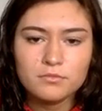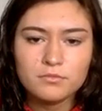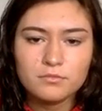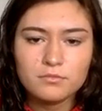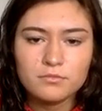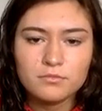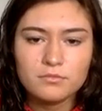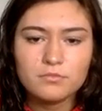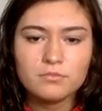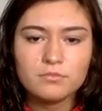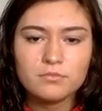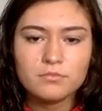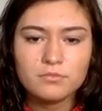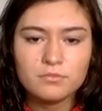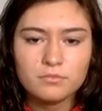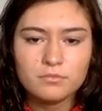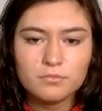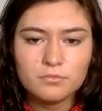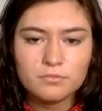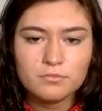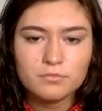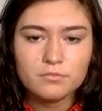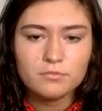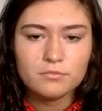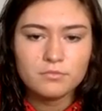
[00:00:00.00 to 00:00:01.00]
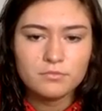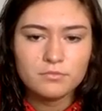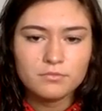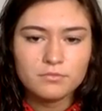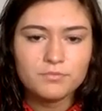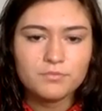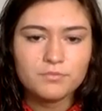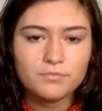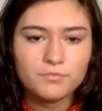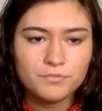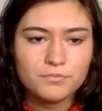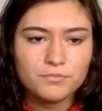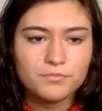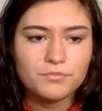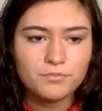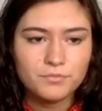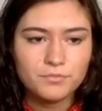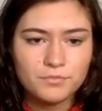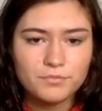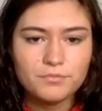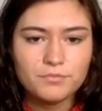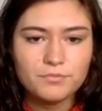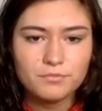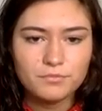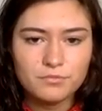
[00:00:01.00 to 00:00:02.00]

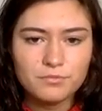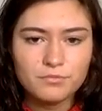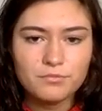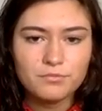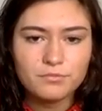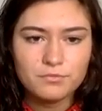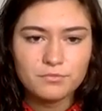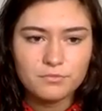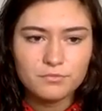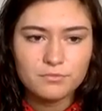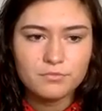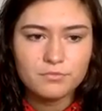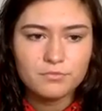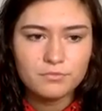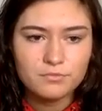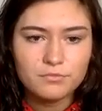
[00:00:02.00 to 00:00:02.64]
The person shown says nothing.